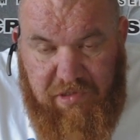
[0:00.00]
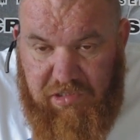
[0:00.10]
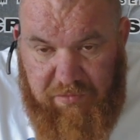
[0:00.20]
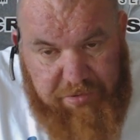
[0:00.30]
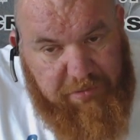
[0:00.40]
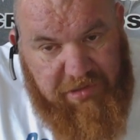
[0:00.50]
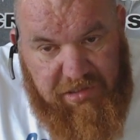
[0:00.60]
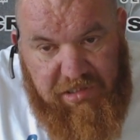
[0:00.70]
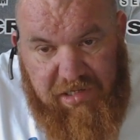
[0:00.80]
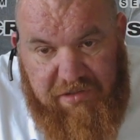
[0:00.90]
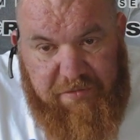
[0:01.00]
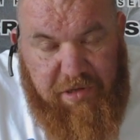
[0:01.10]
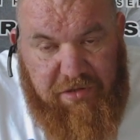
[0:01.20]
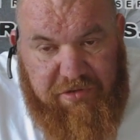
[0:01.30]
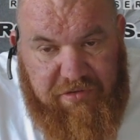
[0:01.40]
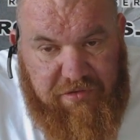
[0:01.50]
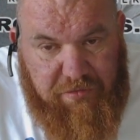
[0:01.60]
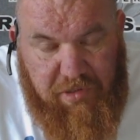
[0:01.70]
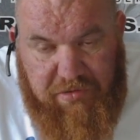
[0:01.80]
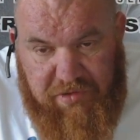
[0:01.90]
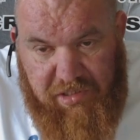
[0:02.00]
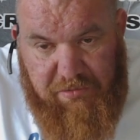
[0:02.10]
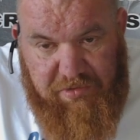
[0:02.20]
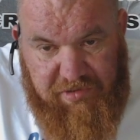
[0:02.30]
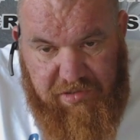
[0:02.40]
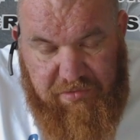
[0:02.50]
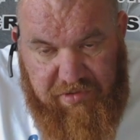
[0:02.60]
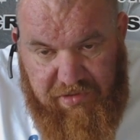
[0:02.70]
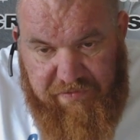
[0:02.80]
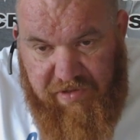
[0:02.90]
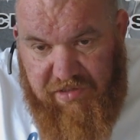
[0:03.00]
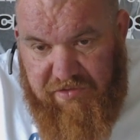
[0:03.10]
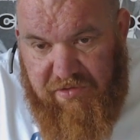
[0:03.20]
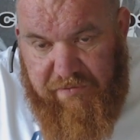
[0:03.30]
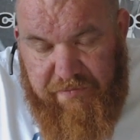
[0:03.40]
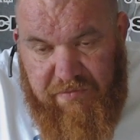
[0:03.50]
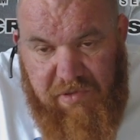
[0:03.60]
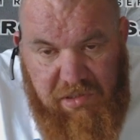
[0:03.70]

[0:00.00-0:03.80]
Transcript: You're probably going to need antibiotics as well to help with deal with the infection,